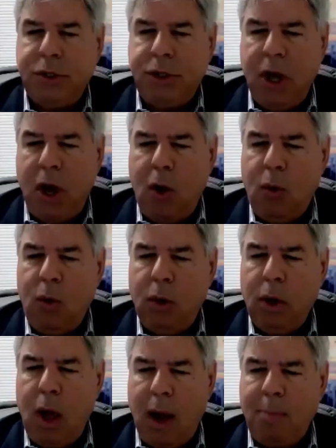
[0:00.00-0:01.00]
no
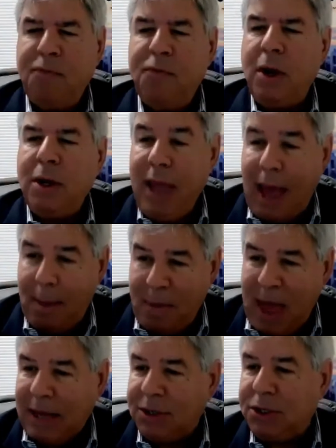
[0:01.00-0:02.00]
upfront
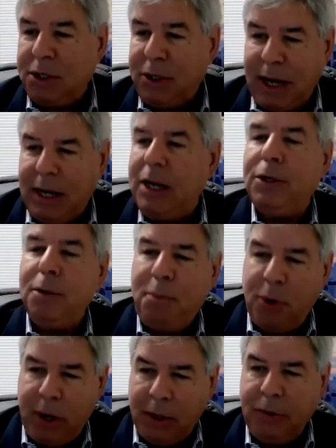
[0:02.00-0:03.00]
CapEx that they need to
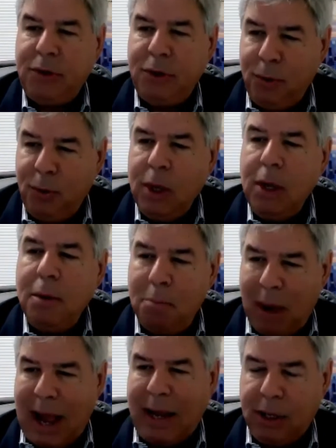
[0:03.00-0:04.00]
put into
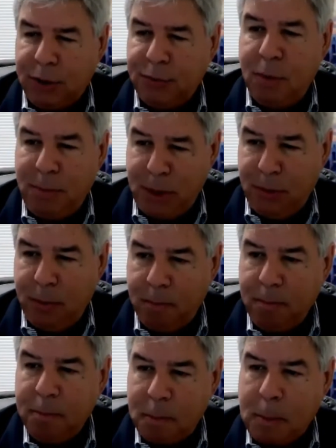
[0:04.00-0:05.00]
buying this from you.
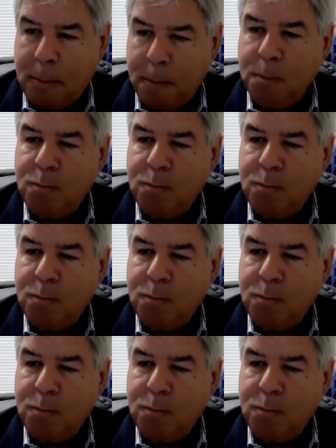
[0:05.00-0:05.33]
Yes,